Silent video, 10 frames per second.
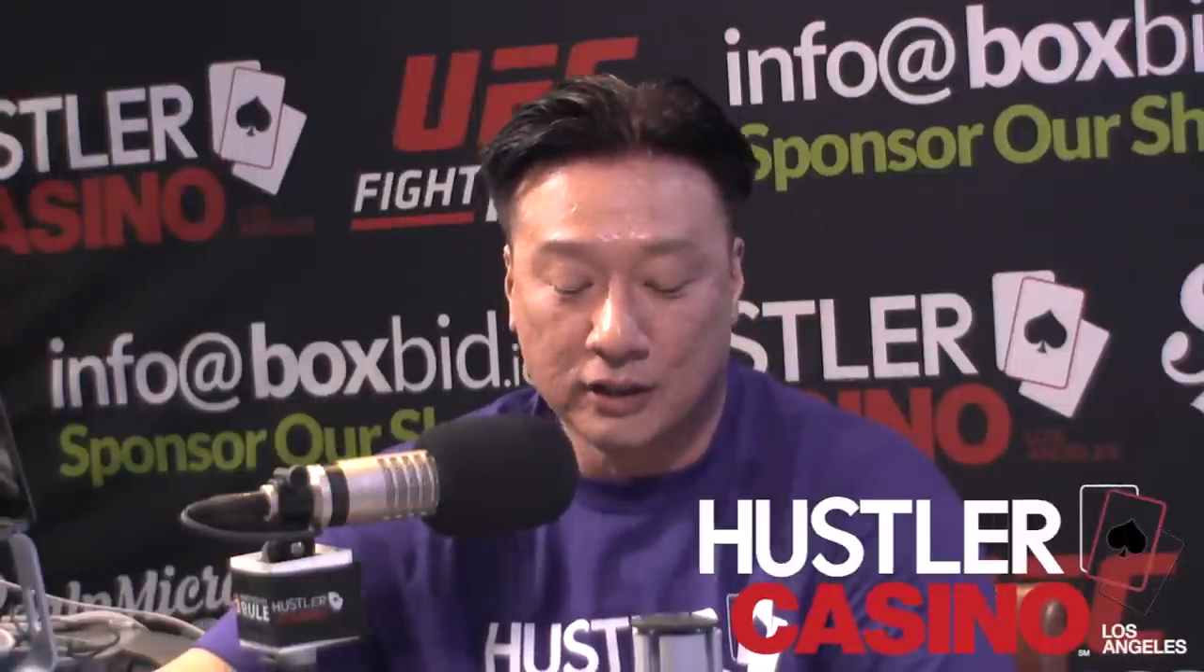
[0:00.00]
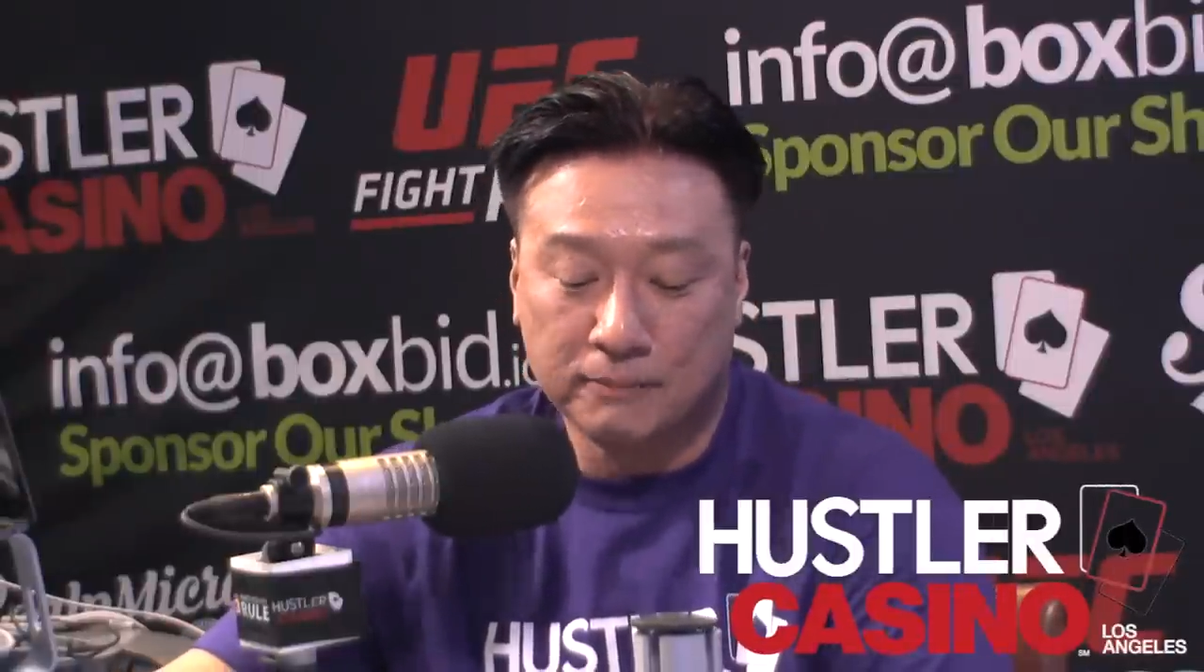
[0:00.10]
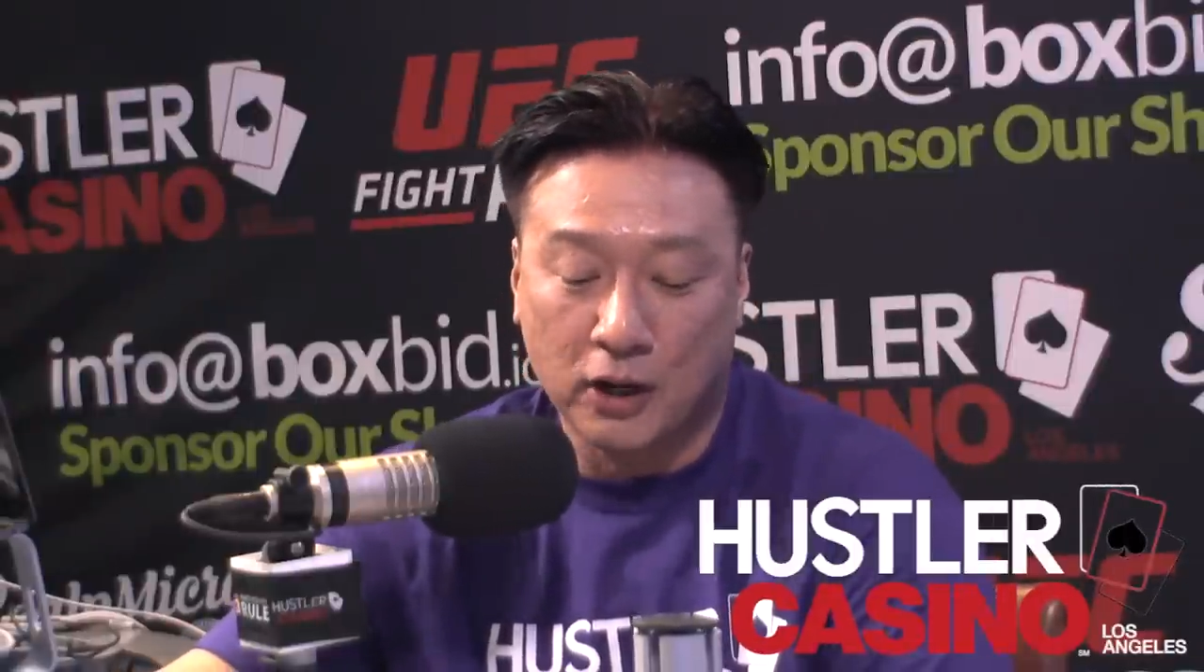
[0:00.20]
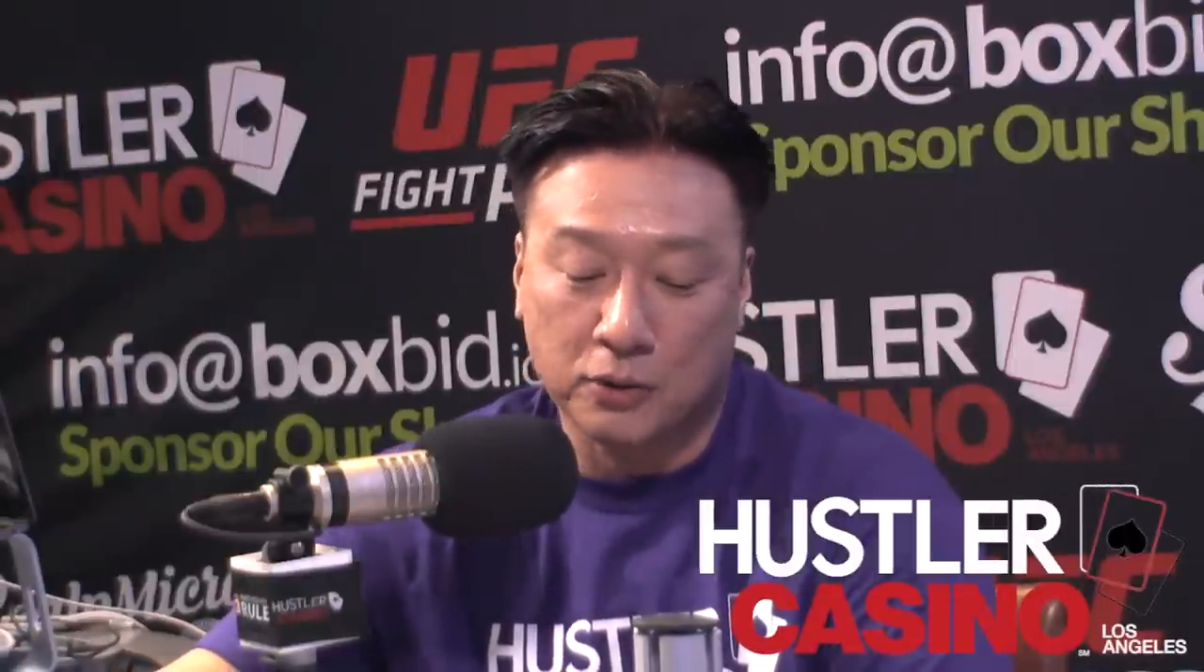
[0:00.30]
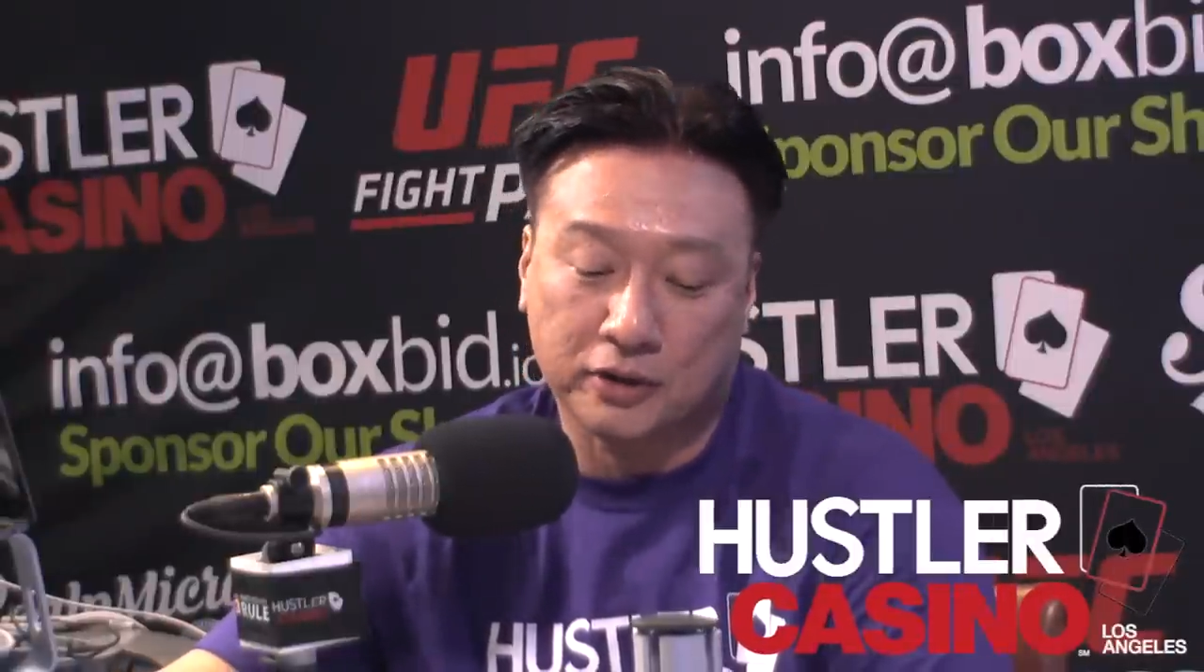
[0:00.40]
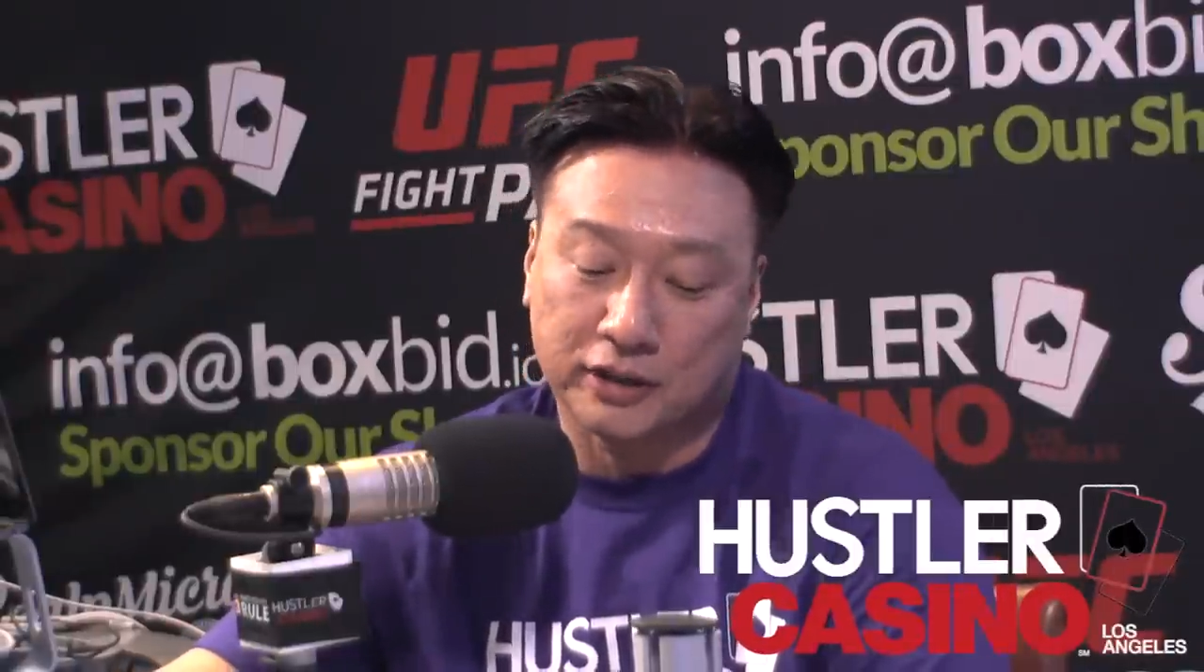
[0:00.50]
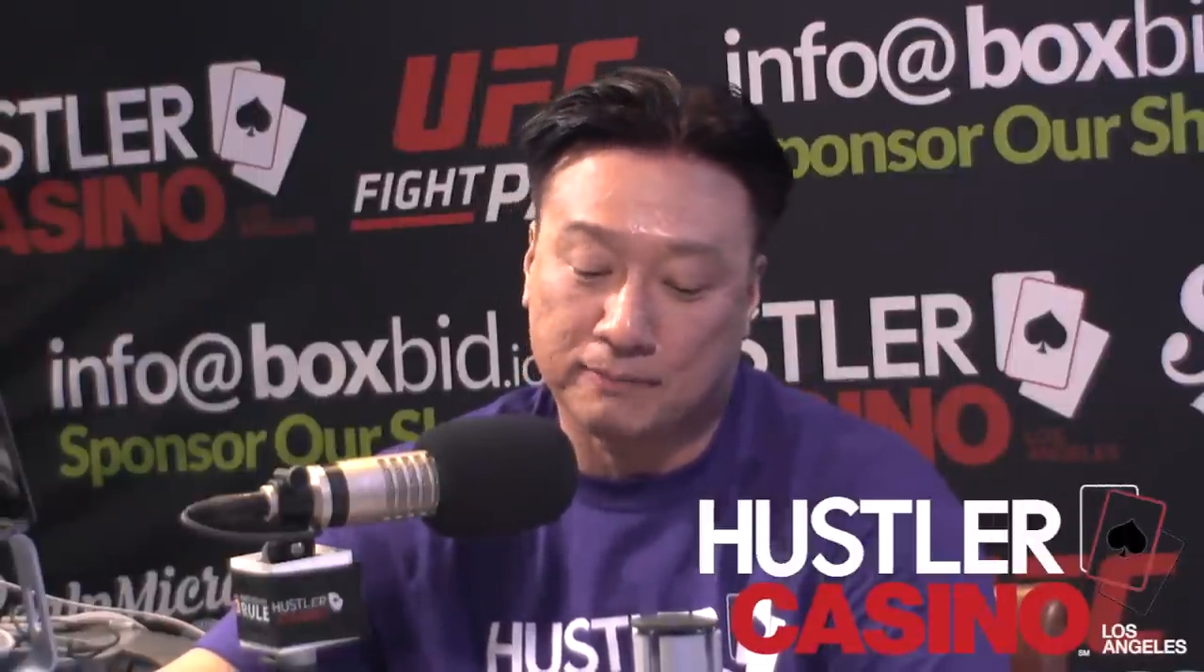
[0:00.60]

poker to